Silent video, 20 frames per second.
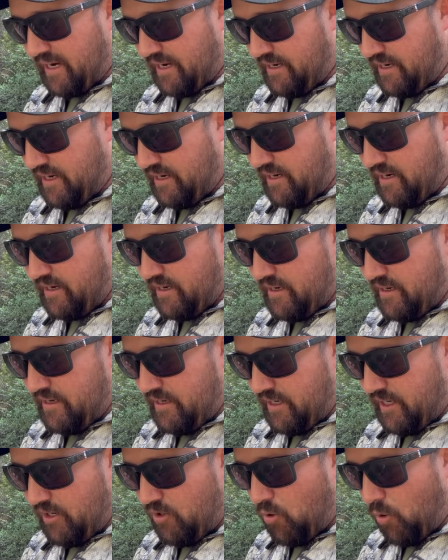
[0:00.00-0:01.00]
and
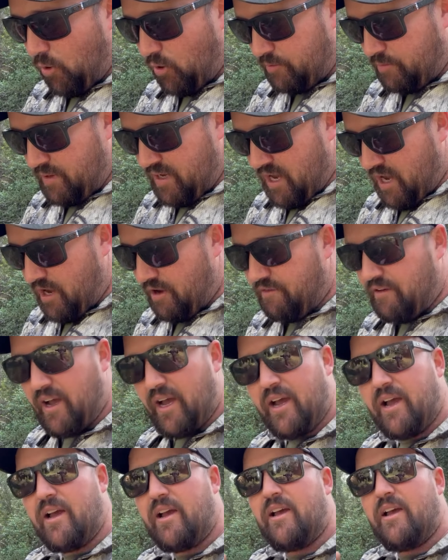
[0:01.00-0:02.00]
he called me
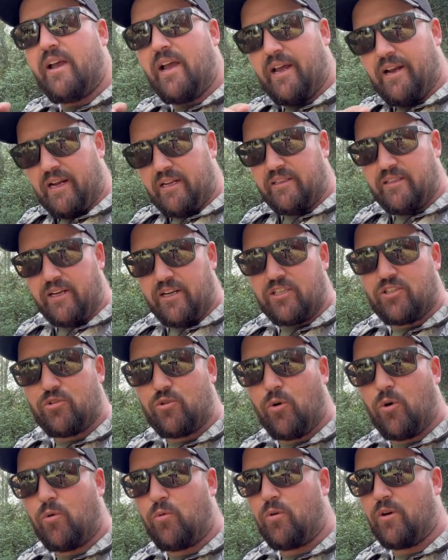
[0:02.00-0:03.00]
over, and I did a
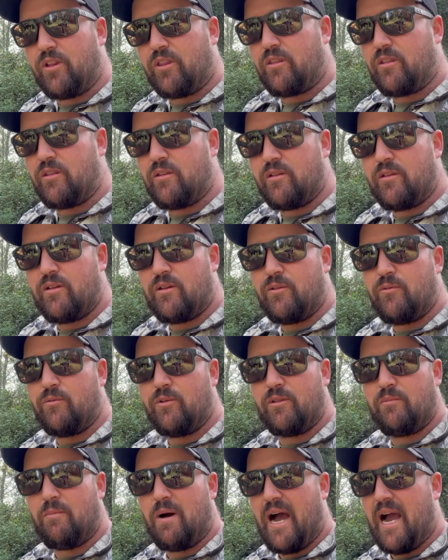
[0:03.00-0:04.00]
stalk with
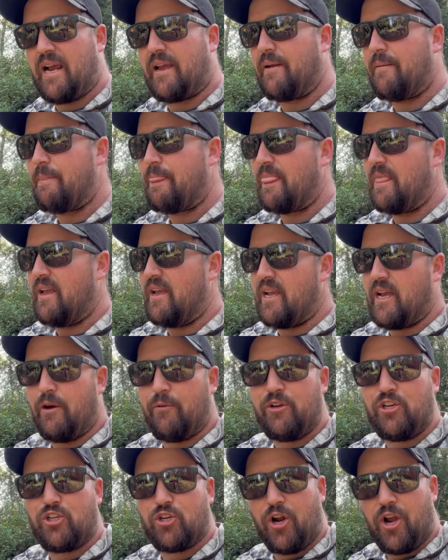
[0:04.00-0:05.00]
Mike, and
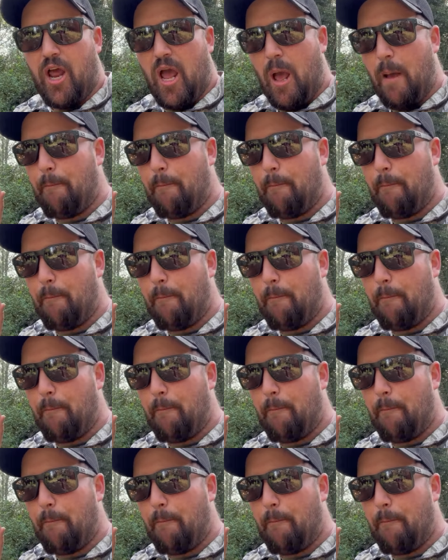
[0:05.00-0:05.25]
we shot a